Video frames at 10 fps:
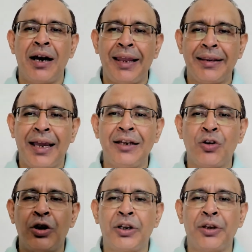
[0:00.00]
I
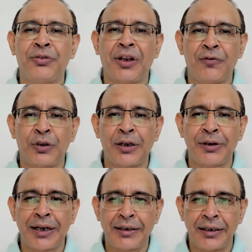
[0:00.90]
can continue
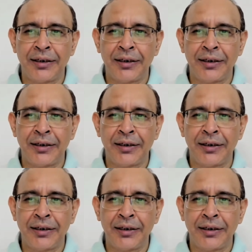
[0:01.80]
sulfonylurea at